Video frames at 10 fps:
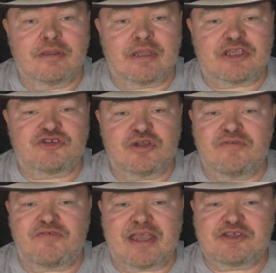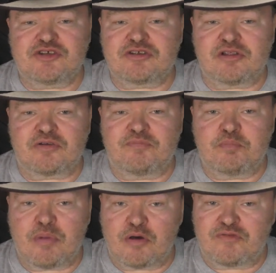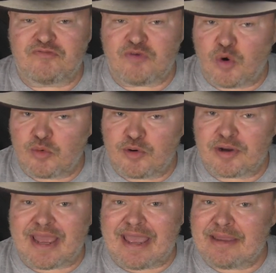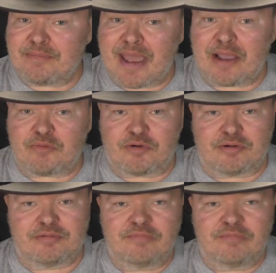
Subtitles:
His two faces look both forward and backward.